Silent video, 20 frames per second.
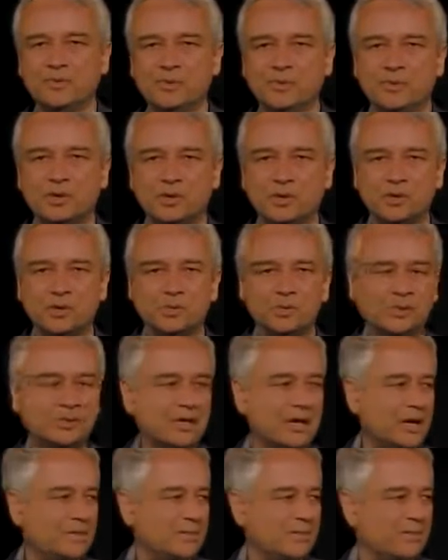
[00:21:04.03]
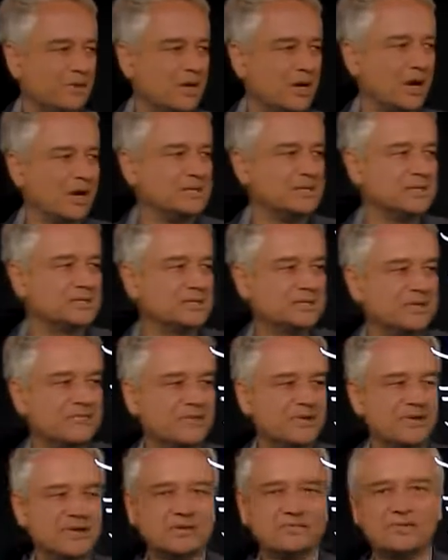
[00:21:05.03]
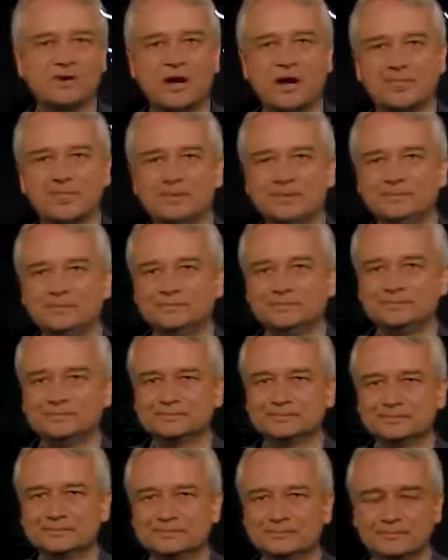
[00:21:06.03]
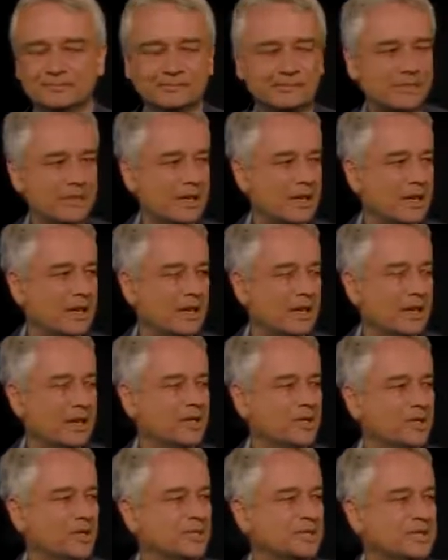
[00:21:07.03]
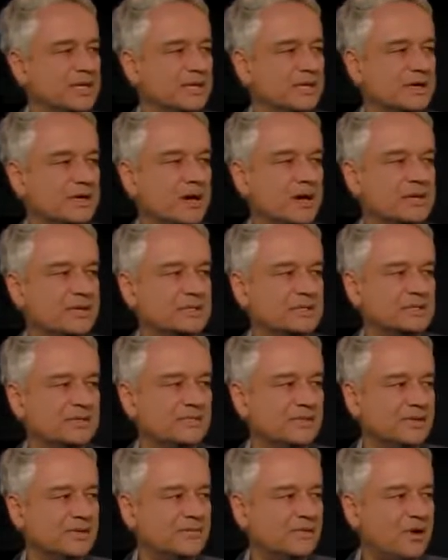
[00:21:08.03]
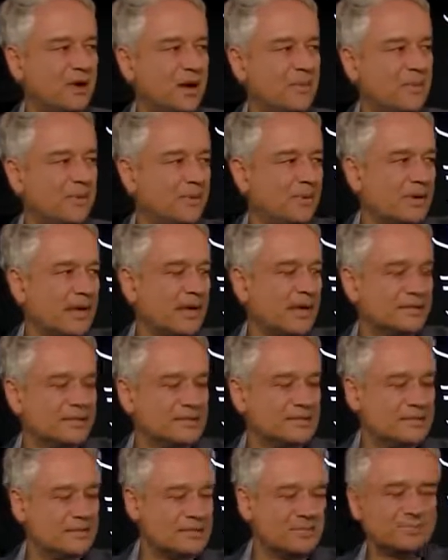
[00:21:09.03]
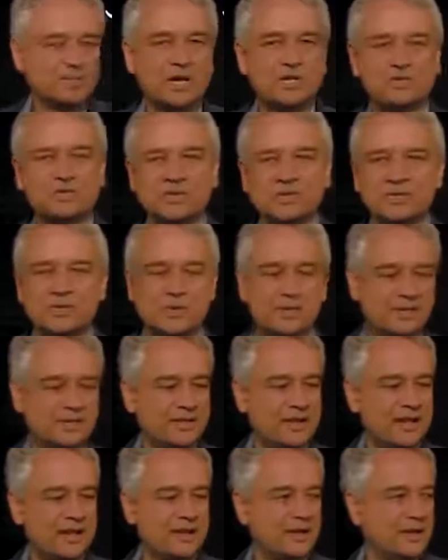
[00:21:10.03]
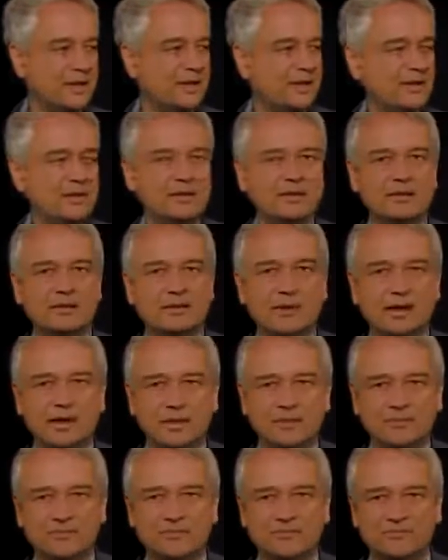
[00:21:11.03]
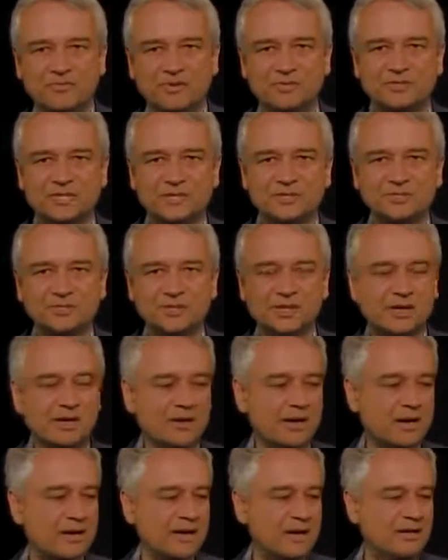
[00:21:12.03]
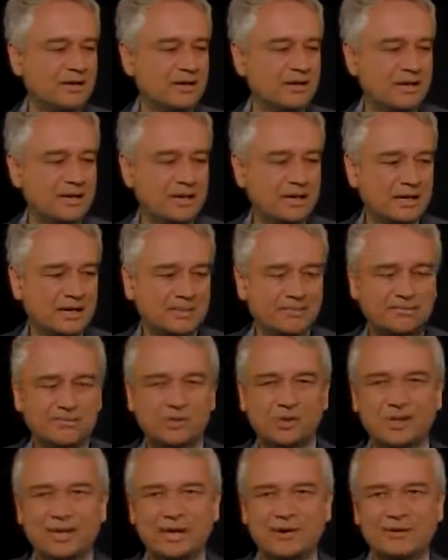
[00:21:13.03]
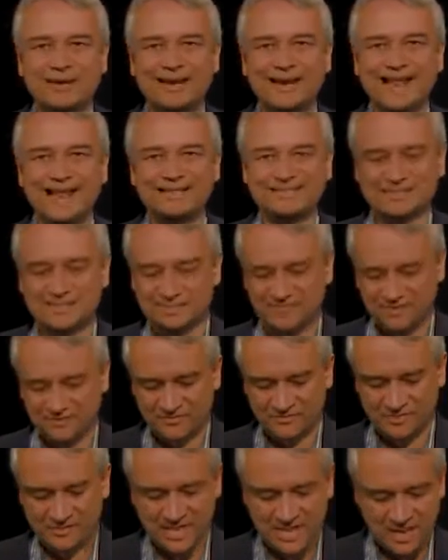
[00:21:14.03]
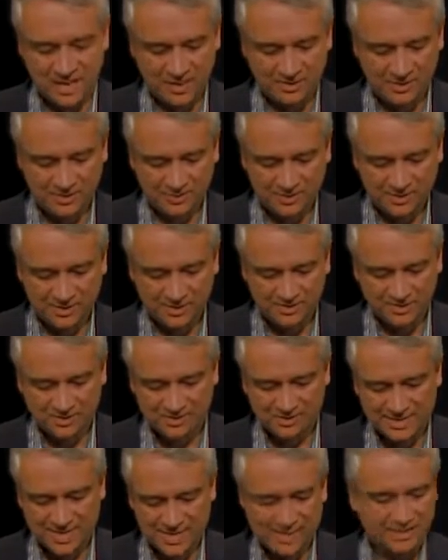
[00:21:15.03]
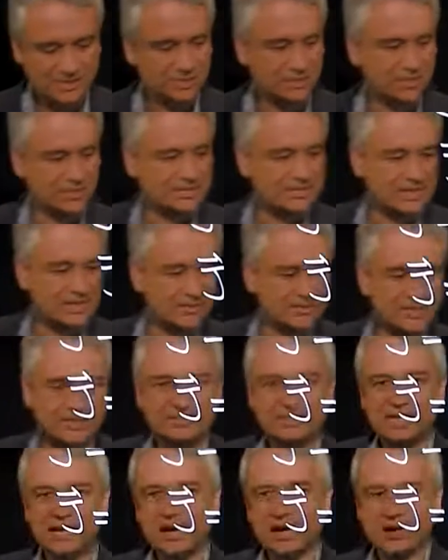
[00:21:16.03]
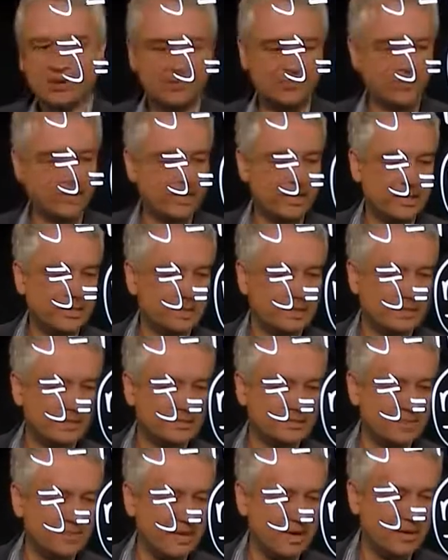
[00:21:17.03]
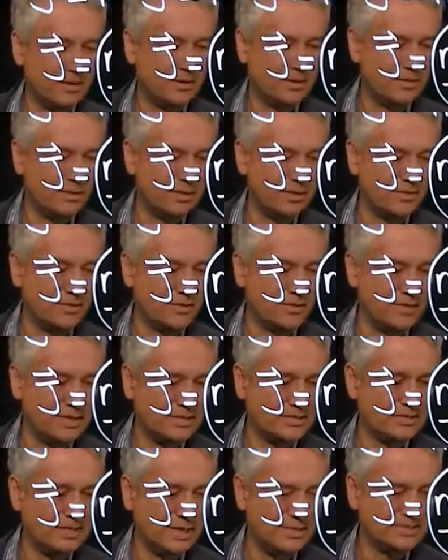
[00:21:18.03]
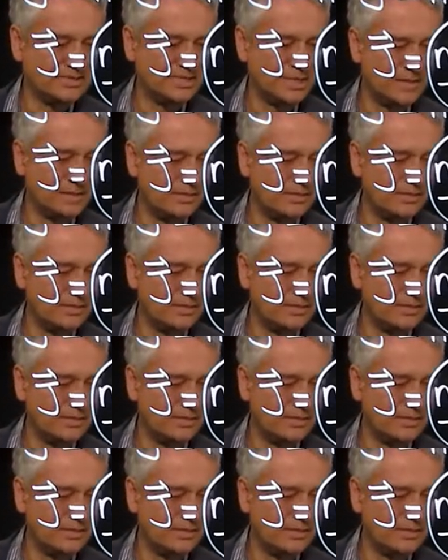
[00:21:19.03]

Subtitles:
you can go look up the conductivity of copper. And using the conductivity of copper and this expression, you can then reverse engineer it and pull out an estimate for tau. And when you do that, it turns out that tau is about 3 times